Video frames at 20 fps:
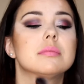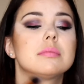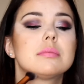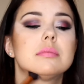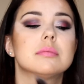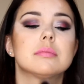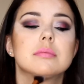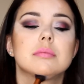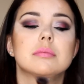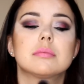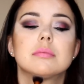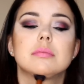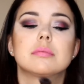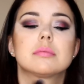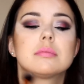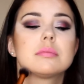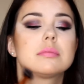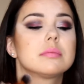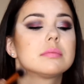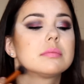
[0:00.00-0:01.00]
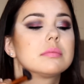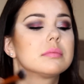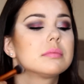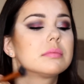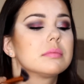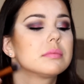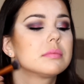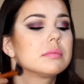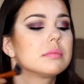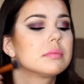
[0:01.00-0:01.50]

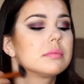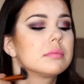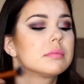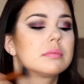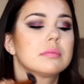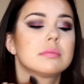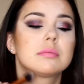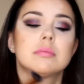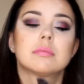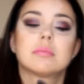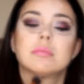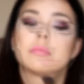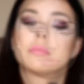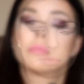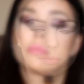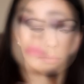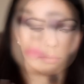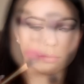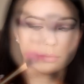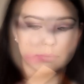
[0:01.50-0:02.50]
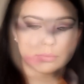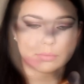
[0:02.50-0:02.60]
(no one is talking)